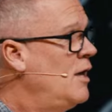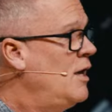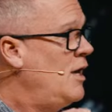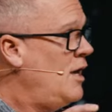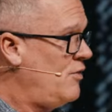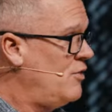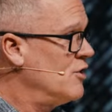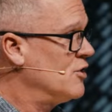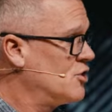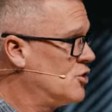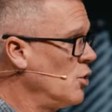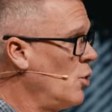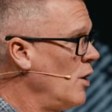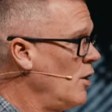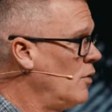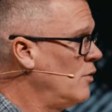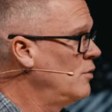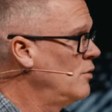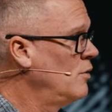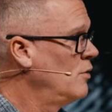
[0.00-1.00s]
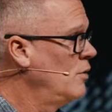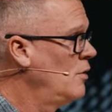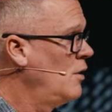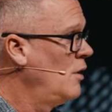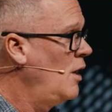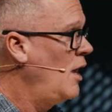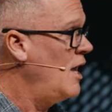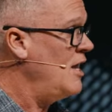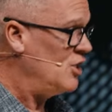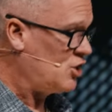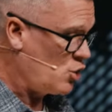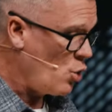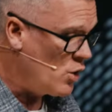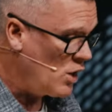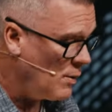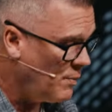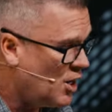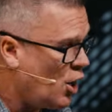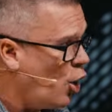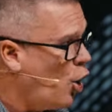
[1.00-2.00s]
in the soil. And it's going
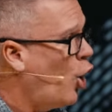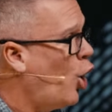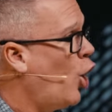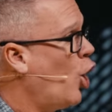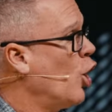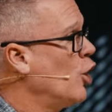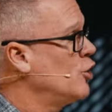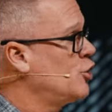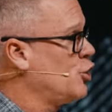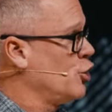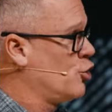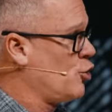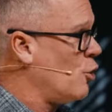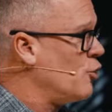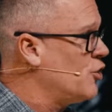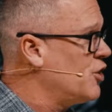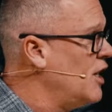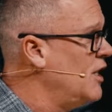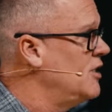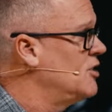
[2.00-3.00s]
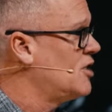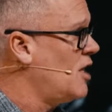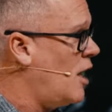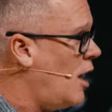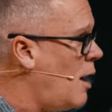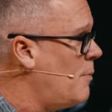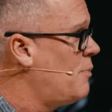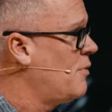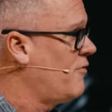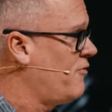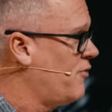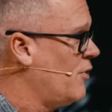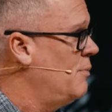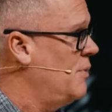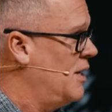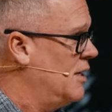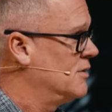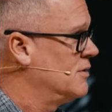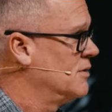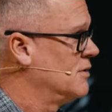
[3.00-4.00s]
to be hard to grow things up from
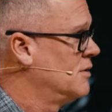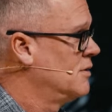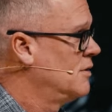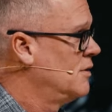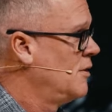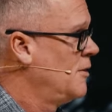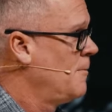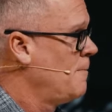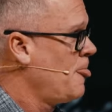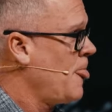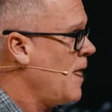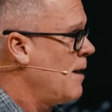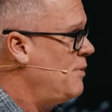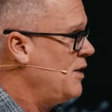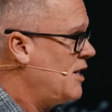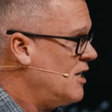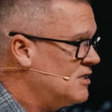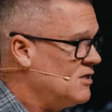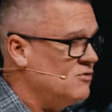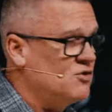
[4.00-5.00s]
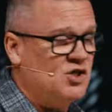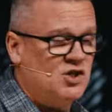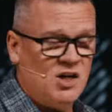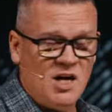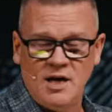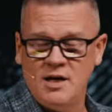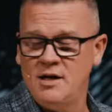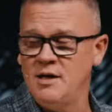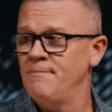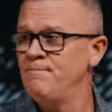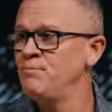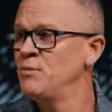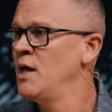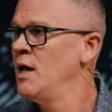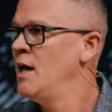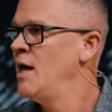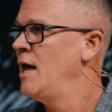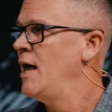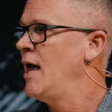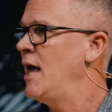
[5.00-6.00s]
it because of sin
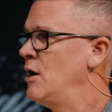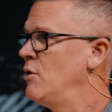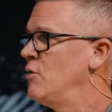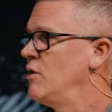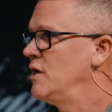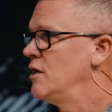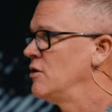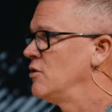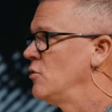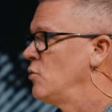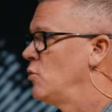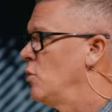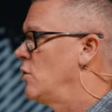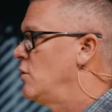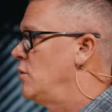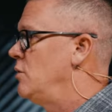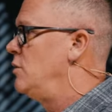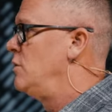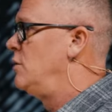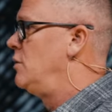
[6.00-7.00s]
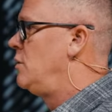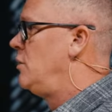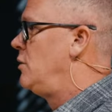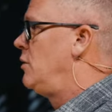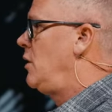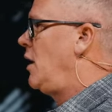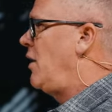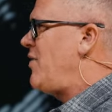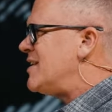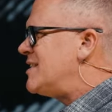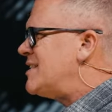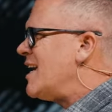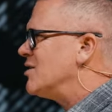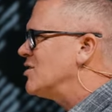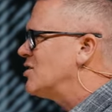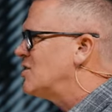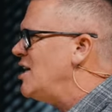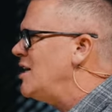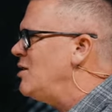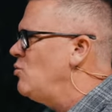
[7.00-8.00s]
entering into the world. And that's how
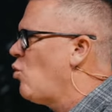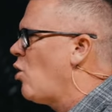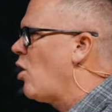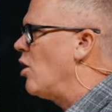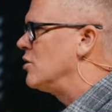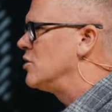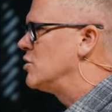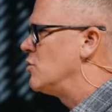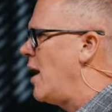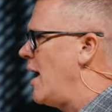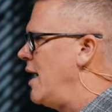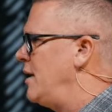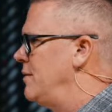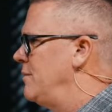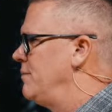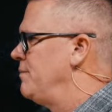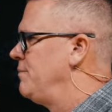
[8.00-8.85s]
sin works, right?